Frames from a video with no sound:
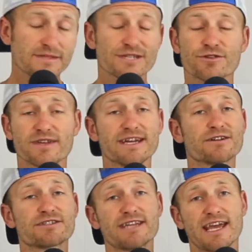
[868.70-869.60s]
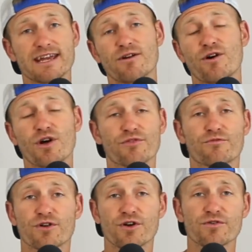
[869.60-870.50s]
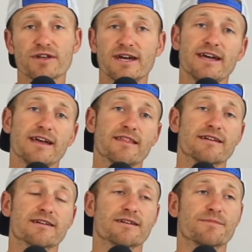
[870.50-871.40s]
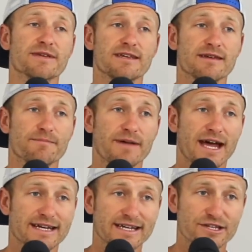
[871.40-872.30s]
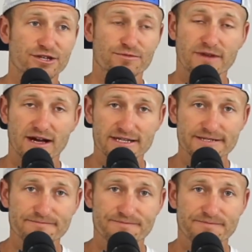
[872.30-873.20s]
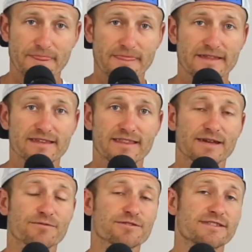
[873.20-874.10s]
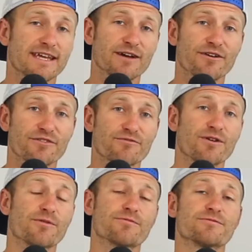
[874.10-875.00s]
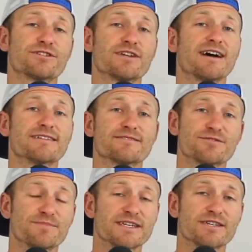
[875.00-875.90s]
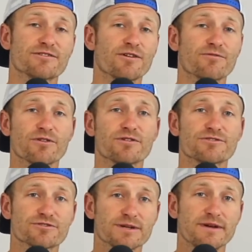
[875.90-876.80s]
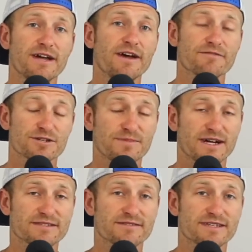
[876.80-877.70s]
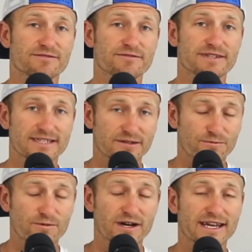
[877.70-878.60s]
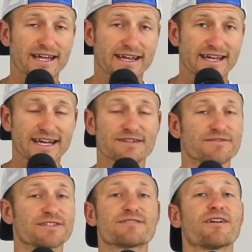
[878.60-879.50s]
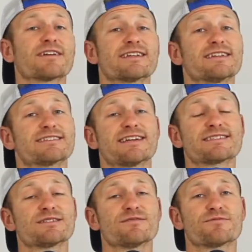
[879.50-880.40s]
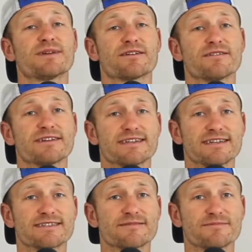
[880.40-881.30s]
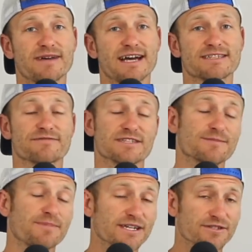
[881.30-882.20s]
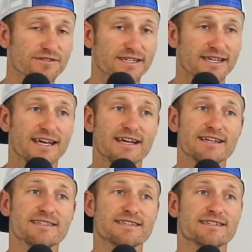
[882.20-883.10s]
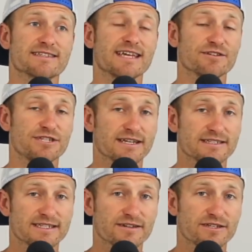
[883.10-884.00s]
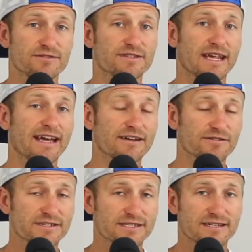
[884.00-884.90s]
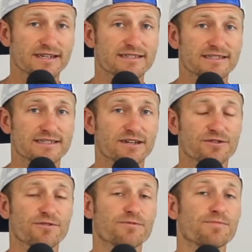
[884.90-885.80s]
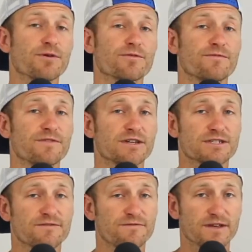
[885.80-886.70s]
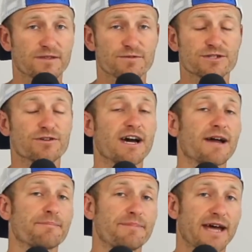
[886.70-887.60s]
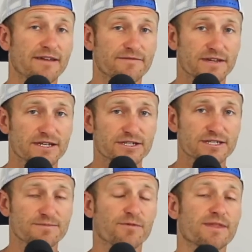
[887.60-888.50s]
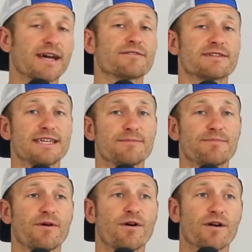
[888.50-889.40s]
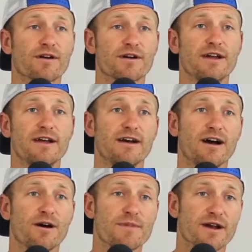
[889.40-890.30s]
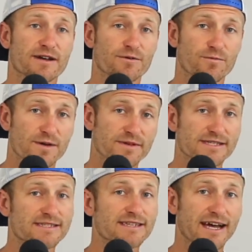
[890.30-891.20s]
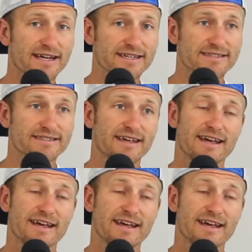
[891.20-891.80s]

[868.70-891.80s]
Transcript: So they are staying on the road. They're going to be back in Jurmala, and then they will stay on the road through Stade. So it's a big Euro road trip for Sponcil and Terese, and what a heck of a start it is. That silver medal is massive, especially since Kelly Chang and Sarah Hughes and Kristen Nuss and Taryn Cloth both finished 5th, which are not bad finishes, but with how deep our American women's side is,